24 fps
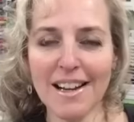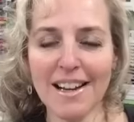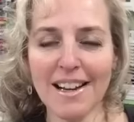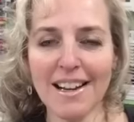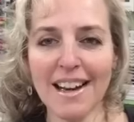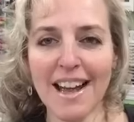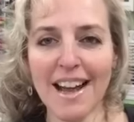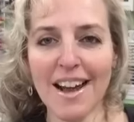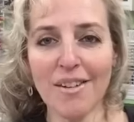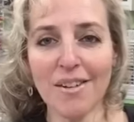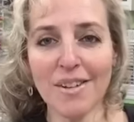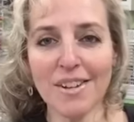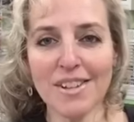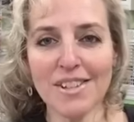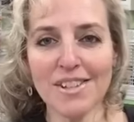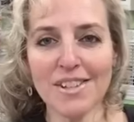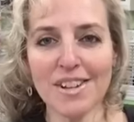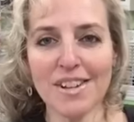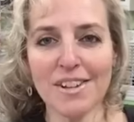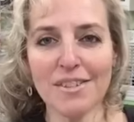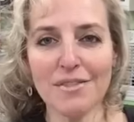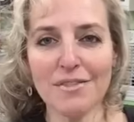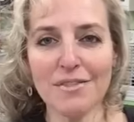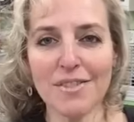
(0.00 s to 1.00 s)
an outage
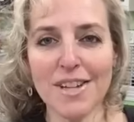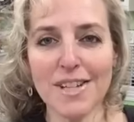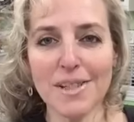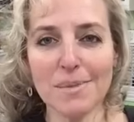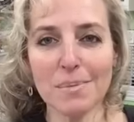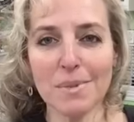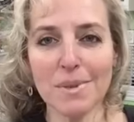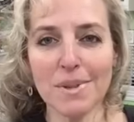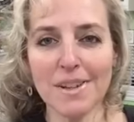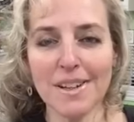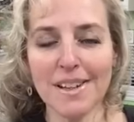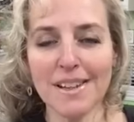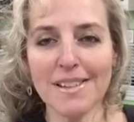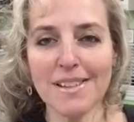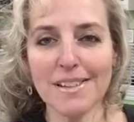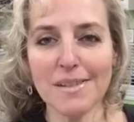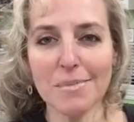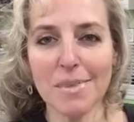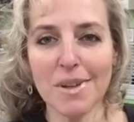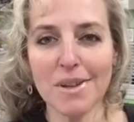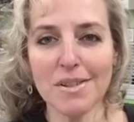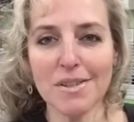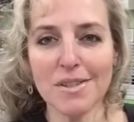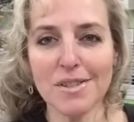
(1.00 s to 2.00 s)
of Facebook and
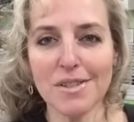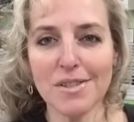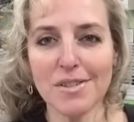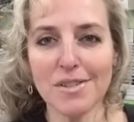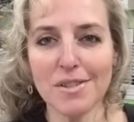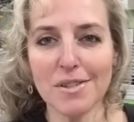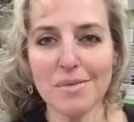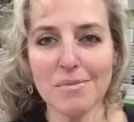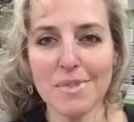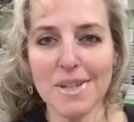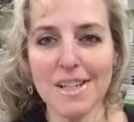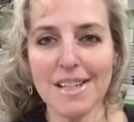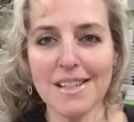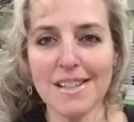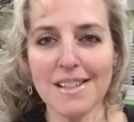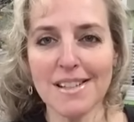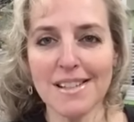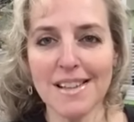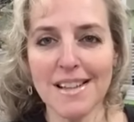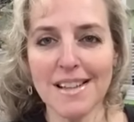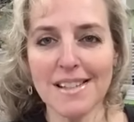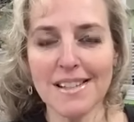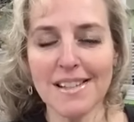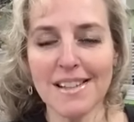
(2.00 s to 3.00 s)
some other social media
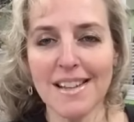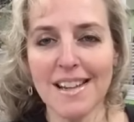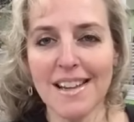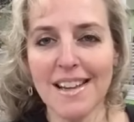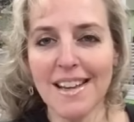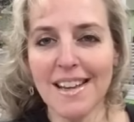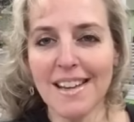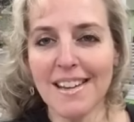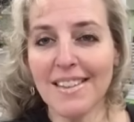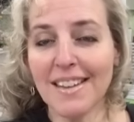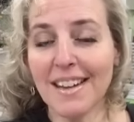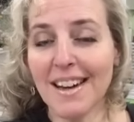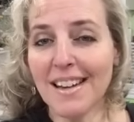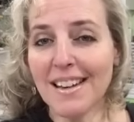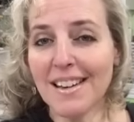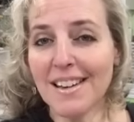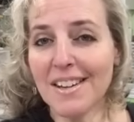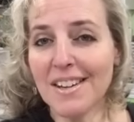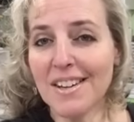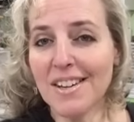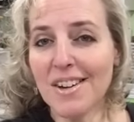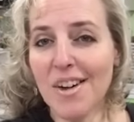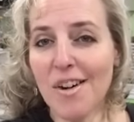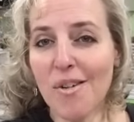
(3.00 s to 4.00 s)
sites that I
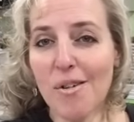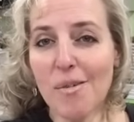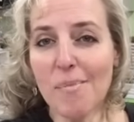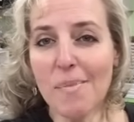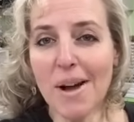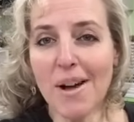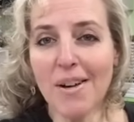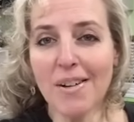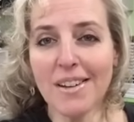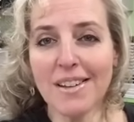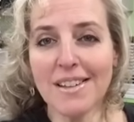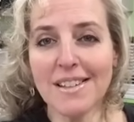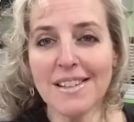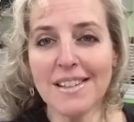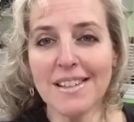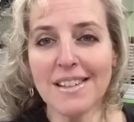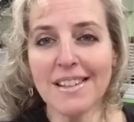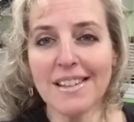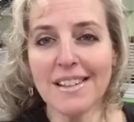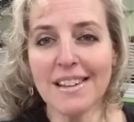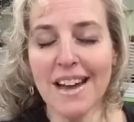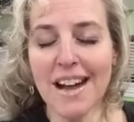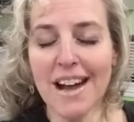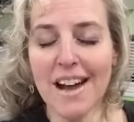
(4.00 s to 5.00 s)
didn't know about
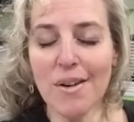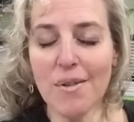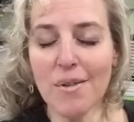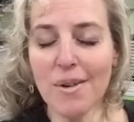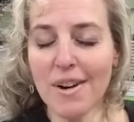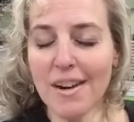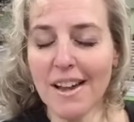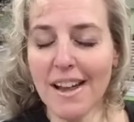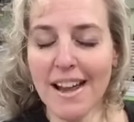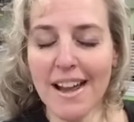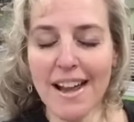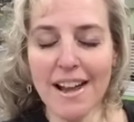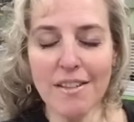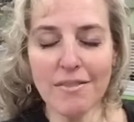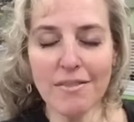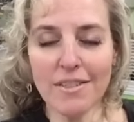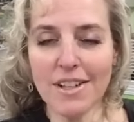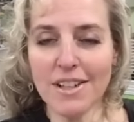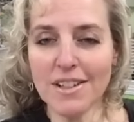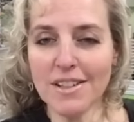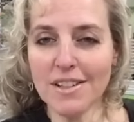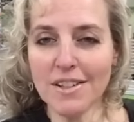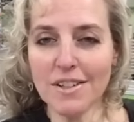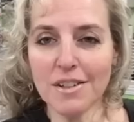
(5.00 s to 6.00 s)
until an hour and a half
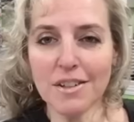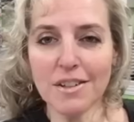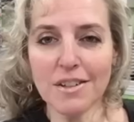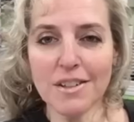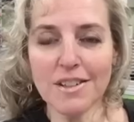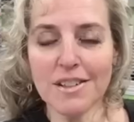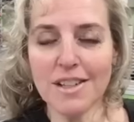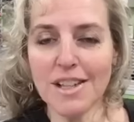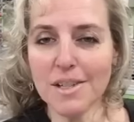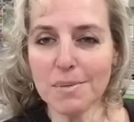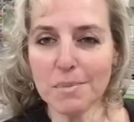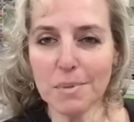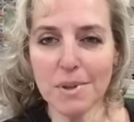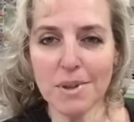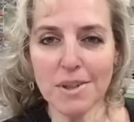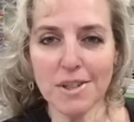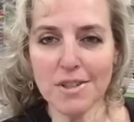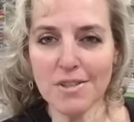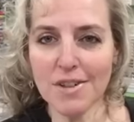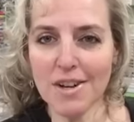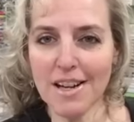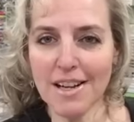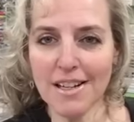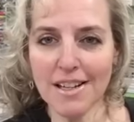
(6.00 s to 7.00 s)
into desperately
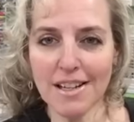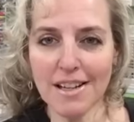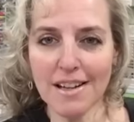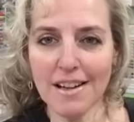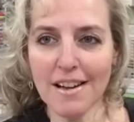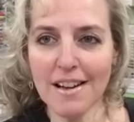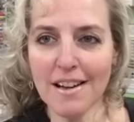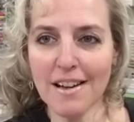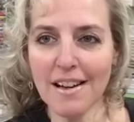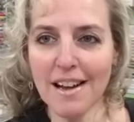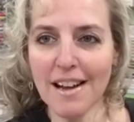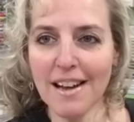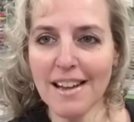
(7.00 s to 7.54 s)
trying to get on.